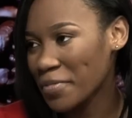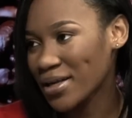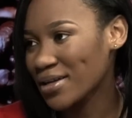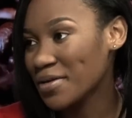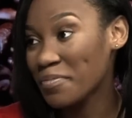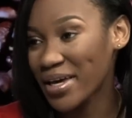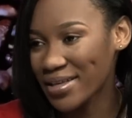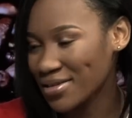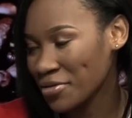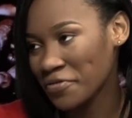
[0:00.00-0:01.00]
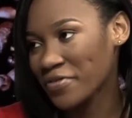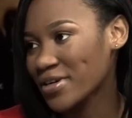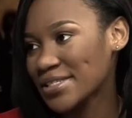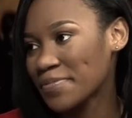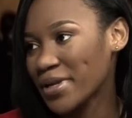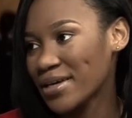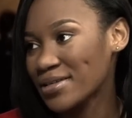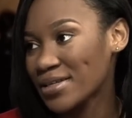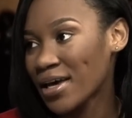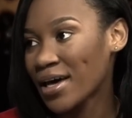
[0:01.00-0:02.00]
been a debate in the first
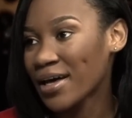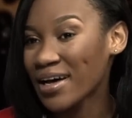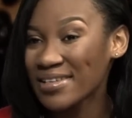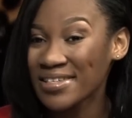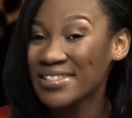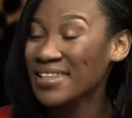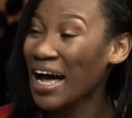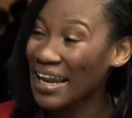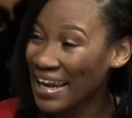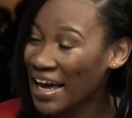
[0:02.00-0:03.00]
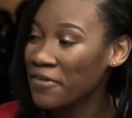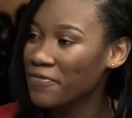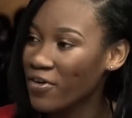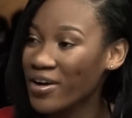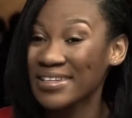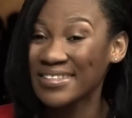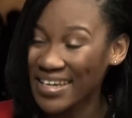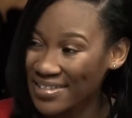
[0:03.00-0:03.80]
place, because it's a life or death